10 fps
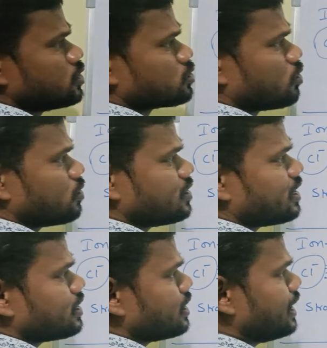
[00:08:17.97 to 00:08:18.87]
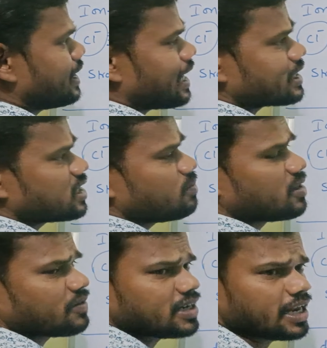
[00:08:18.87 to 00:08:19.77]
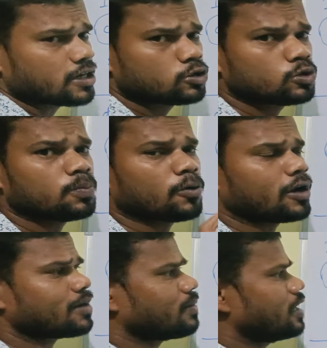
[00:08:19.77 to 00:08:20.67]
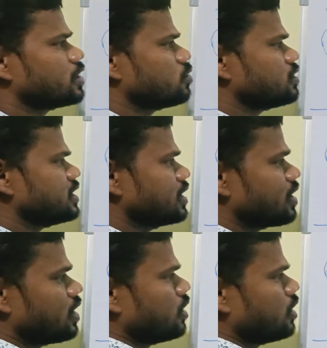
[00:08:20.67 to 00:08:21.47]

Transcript: So the interaction between a two polar molecules here.